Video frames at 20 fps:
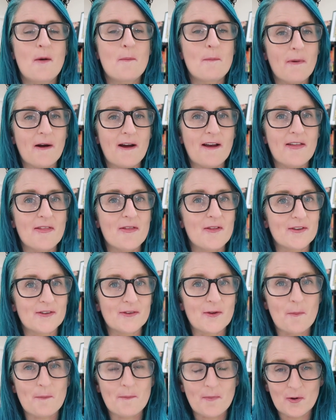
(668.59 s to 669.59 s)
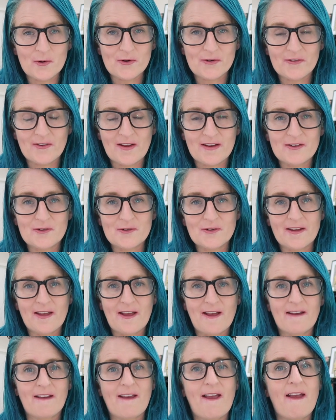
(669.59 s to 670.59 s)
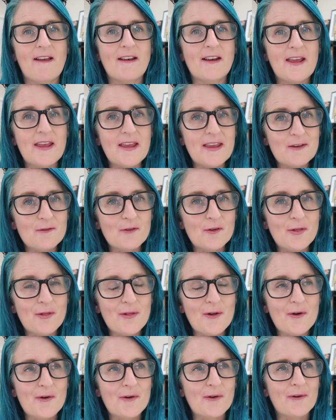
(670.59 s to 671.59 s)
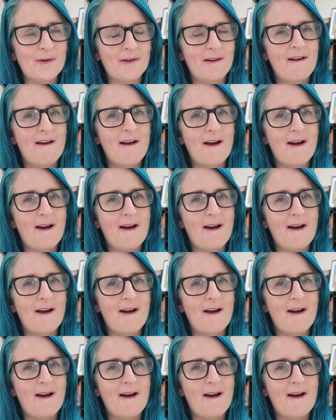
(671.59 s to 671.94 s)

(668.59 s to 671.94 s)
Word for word: by this motorcycle gang and even though